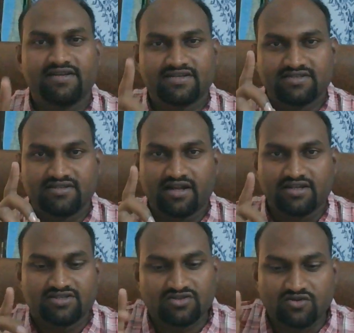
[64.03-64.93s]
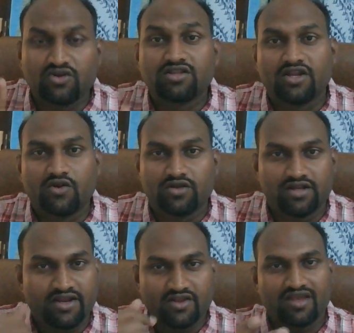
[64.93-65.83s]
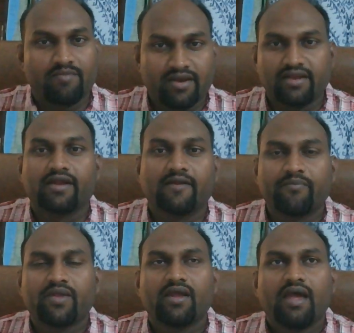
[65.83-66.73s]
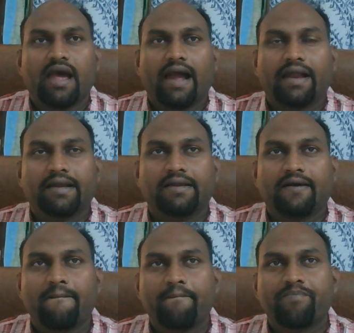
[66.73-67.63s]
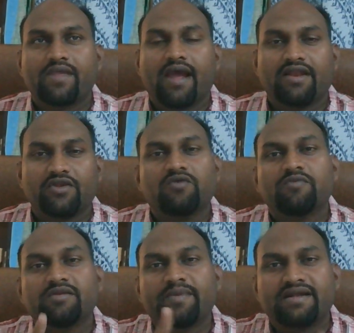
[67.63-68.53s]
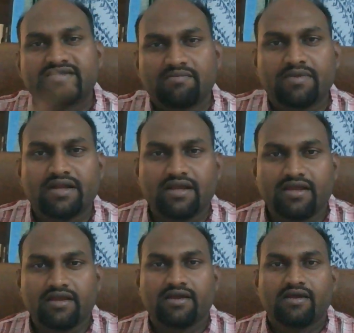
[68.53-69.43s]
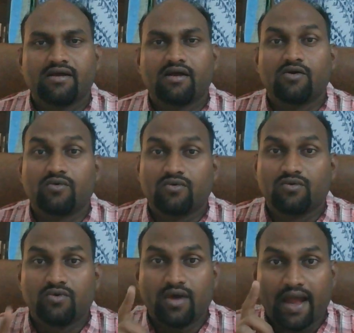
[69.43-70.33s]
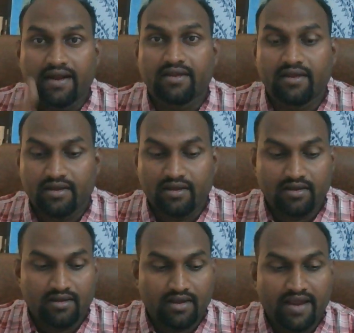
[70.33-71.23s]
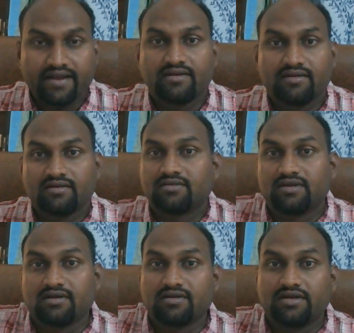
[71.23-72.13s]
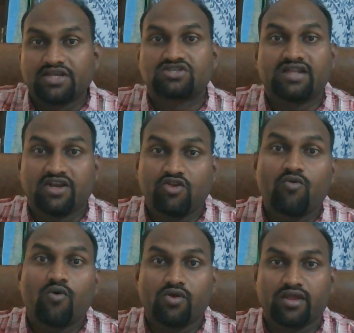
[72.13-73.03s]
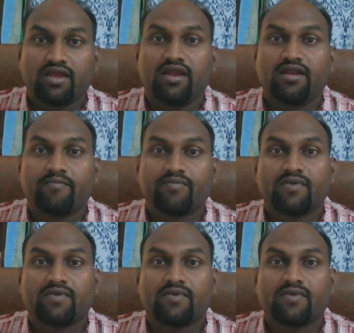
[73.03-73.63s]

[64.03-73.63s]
dish that is good in that hotel and you keep eating it. And you meet somebody who had ate the dish that you want to eat,